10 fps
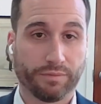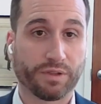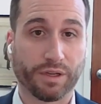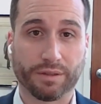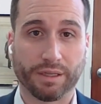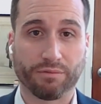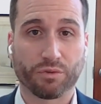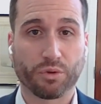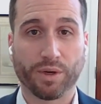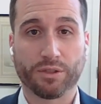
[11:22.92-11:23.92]
like
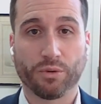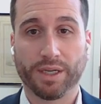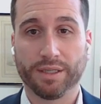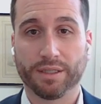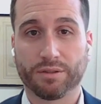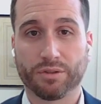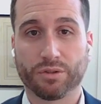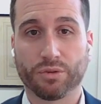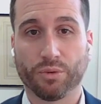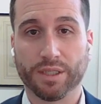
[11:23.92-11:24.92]
2020 to
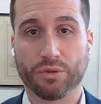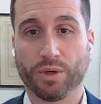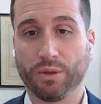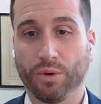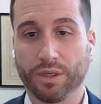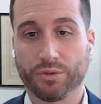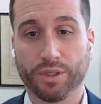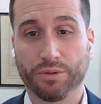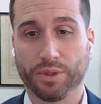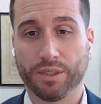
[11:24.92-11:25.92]
2021,
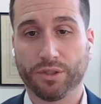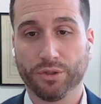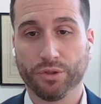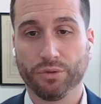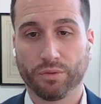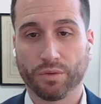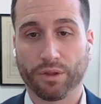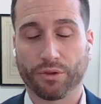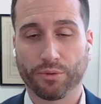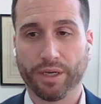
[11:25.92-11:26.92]
2022,
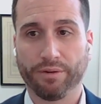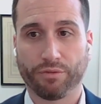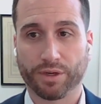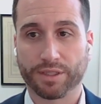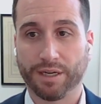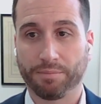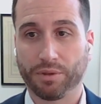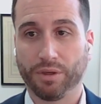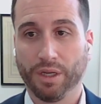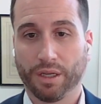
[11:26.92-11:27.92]
and 3, for
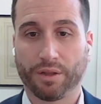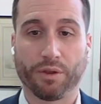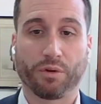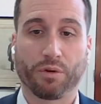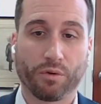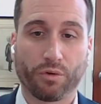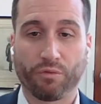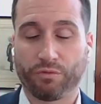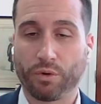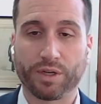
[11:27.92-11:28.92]
example, the
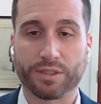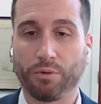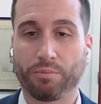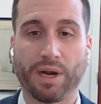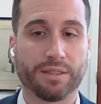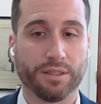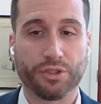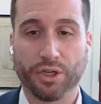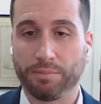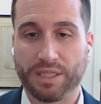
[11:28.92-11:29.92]
Florida's home prices
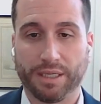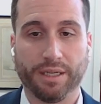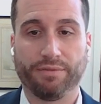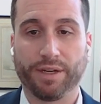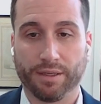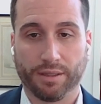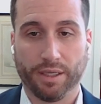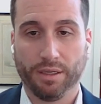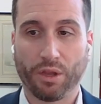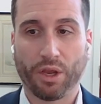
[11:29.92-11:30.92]
jumped
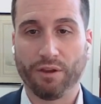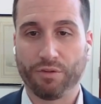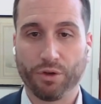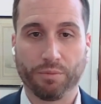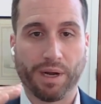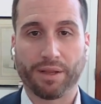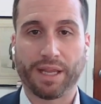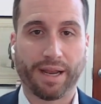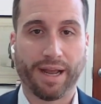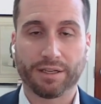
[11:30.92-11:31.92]
significantly. If you had bought
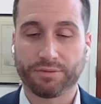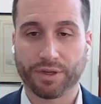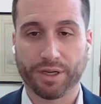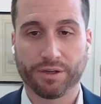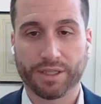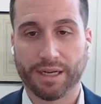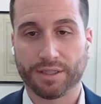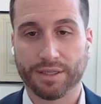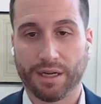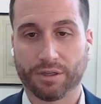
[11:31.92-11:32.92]
that house for
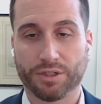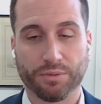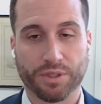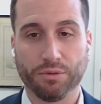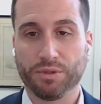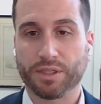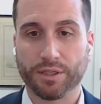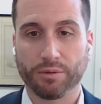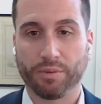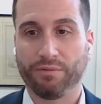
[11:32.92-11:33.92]
$100,000, you'd
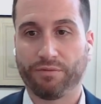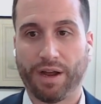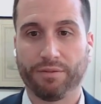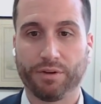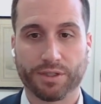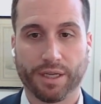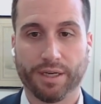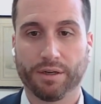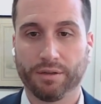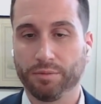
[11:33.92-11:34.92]
still, in 5 years
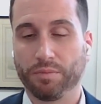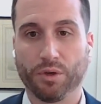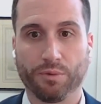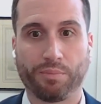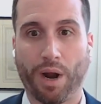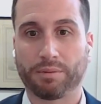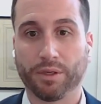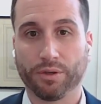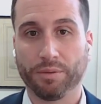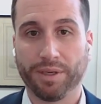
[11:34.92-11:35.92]
later, you'd probably
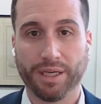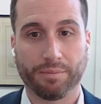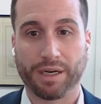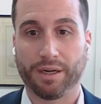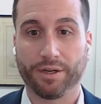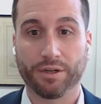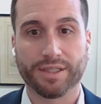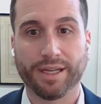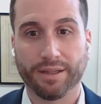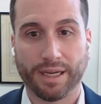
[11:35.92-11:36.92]
only be at about
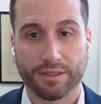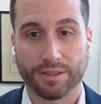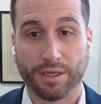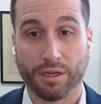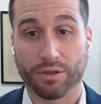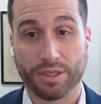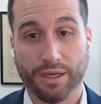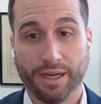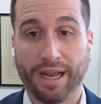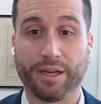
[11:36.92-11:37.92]
$110,000
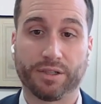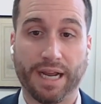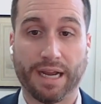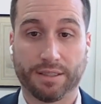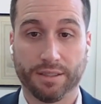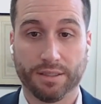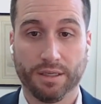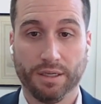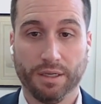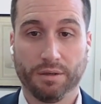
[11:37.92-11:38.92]
at your taxes.
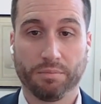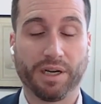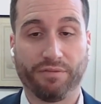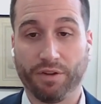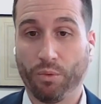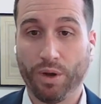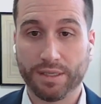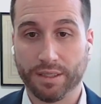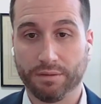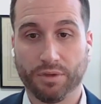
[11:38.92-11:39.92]
But if it
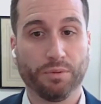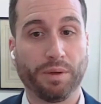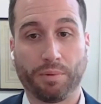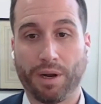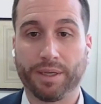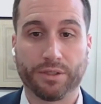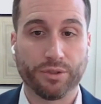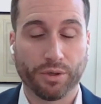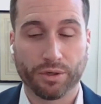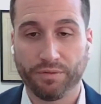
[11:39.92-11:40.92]
wasn't, you'd be probably at
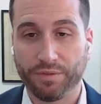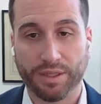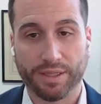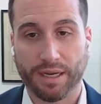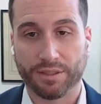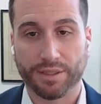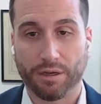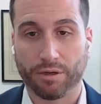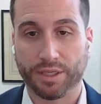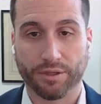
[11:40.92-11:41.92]

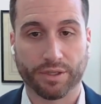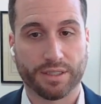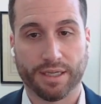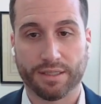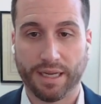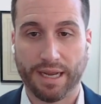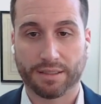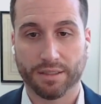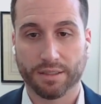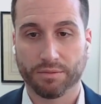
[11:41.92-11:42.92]
$250,000 at your assessed
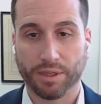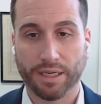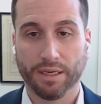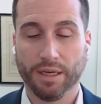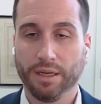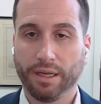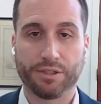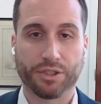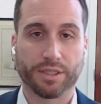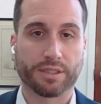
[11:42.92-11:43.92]
taxes, right? Mm-hmm.
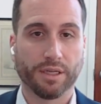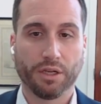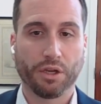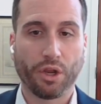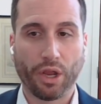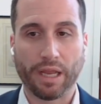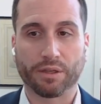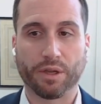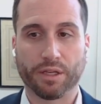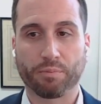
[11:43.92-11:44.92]

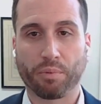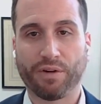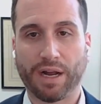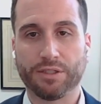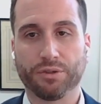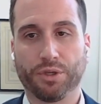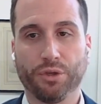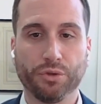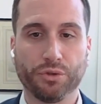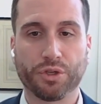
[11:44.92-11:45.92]
It provides you a
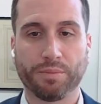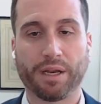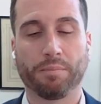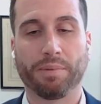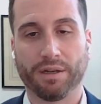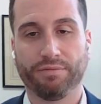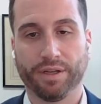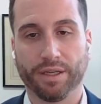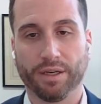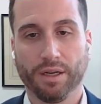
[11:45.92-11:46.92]
huge amount of
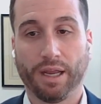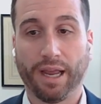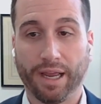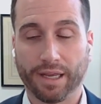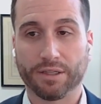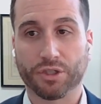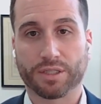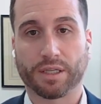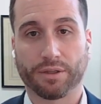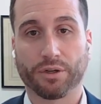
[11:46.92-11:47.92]
benefit and
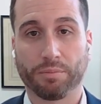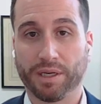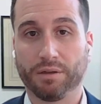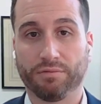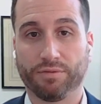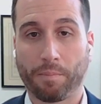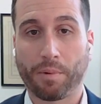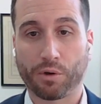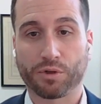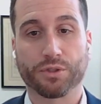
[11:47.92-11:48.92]
just a little bit of
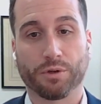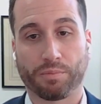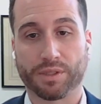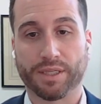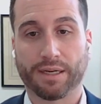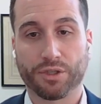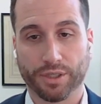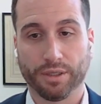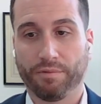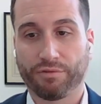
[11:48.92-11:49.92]
personal
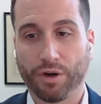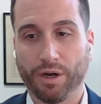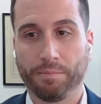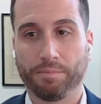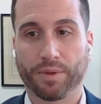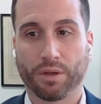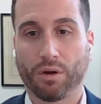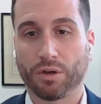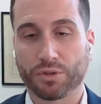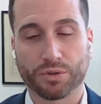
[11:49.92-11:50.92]
protection from
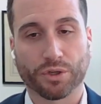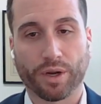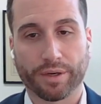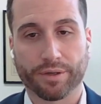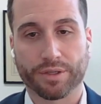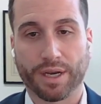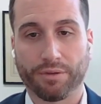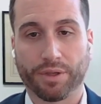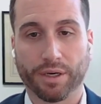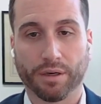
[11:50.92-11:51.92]
all sorts of creditors
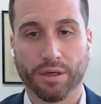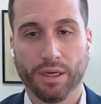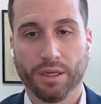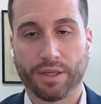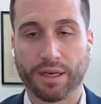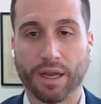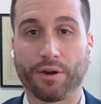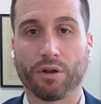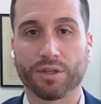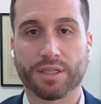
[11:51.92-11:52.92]
out there that not
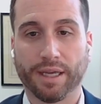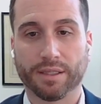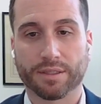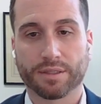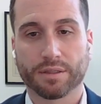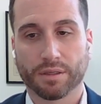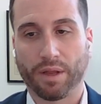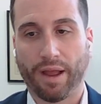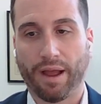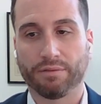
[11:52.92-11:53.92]
all states
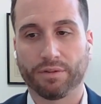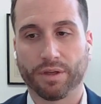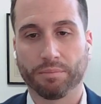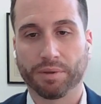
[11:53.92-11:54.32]
have in